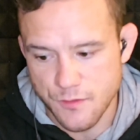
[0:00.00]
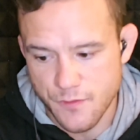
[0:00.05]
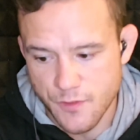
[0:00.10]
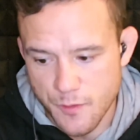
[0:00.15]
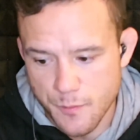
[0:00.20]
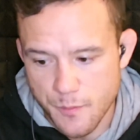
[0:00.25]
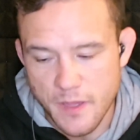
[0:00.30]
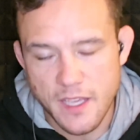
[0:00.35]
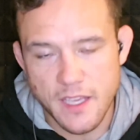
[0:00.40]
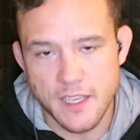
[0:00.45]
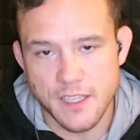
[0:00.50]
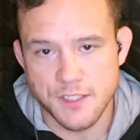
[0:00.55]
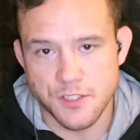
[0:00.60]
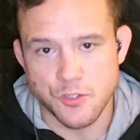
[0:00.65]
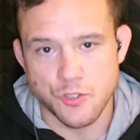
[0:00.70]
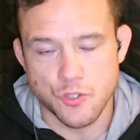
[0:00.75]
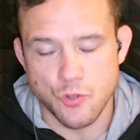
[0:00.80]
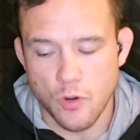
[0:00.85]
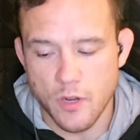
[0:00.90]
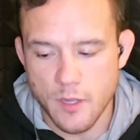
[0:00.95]
For me, it's
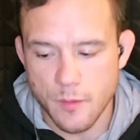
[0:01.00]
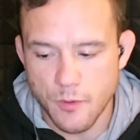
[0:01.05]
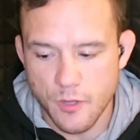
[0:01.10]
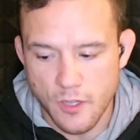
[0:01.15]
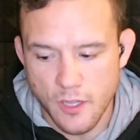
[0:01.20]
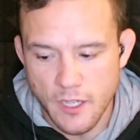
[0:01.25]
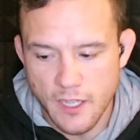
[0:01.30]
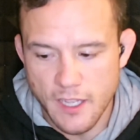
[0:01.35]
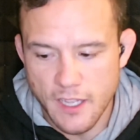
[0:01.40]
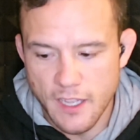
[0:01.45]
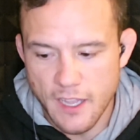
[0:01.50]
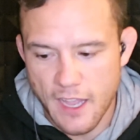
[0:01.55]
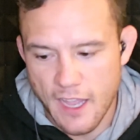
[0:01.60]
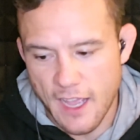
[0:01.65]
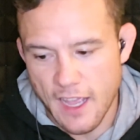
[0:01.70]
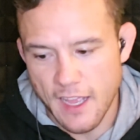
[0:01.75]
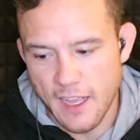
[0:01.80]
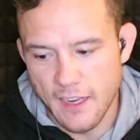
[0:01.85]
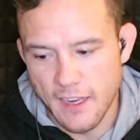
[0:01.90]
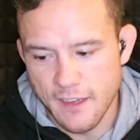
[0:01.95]
enjoyable,
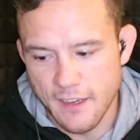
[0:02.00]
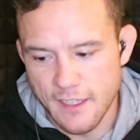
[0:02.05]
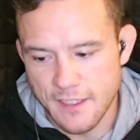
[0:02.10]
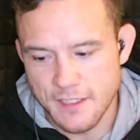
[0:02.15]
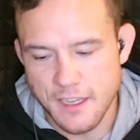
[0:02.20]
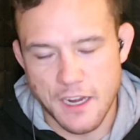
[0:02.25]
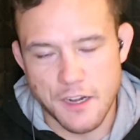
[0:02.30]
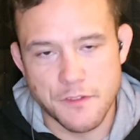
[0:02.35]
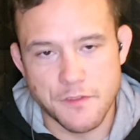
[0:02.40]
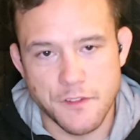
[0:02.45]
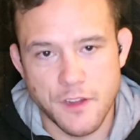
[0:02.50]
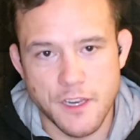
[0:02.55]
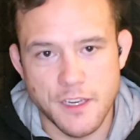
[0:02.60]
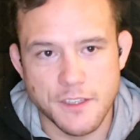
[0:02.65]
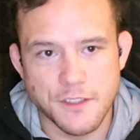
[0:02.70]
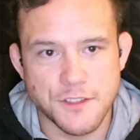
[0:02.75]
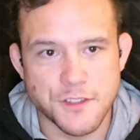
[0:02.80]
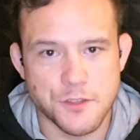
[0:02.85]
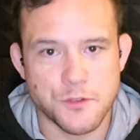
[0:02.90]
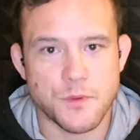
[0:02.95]
and it's kind of
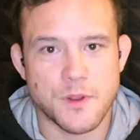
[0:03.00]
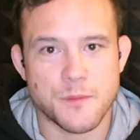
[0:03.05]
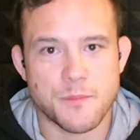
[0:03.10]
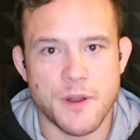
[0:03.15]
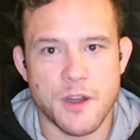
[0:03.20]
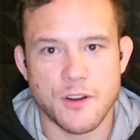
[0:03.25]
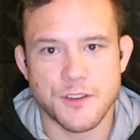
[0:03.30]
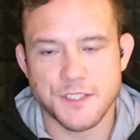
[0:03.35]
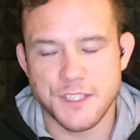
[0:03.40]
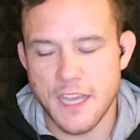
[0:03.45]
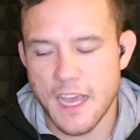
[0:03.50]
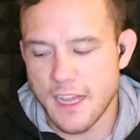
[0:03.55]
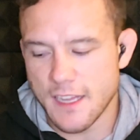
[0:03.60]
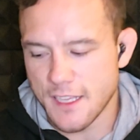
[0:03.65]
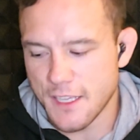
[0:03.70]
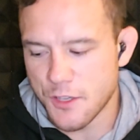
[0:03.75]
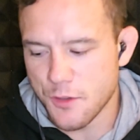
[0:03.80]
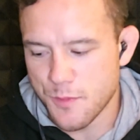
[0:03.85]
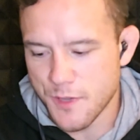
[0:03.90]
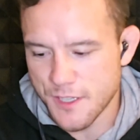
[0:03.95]
fun too when parents yell
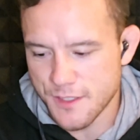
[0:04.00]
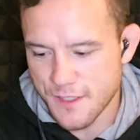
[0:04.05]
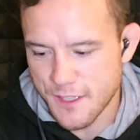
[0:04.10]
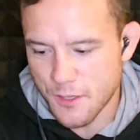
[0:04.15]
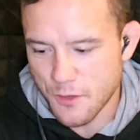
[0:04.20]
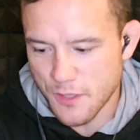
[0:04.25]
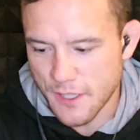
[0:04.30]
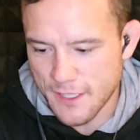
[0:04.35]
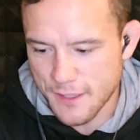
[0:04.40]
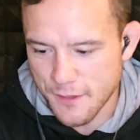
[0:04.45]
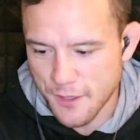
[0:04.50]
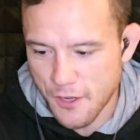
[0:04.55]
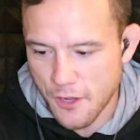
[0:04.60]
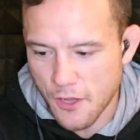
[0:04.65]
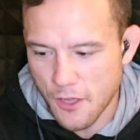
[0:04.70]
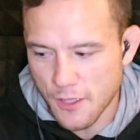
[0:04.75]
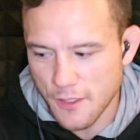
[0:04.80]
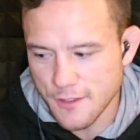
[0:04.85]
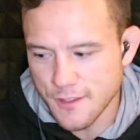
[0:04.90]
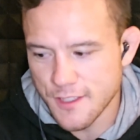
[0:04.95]
at you because they don't like the
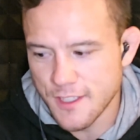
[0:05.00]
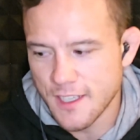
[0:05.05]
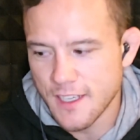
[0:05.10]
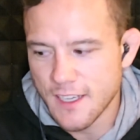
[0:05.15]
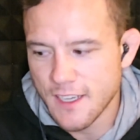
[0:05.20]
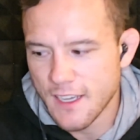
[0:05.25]
calls.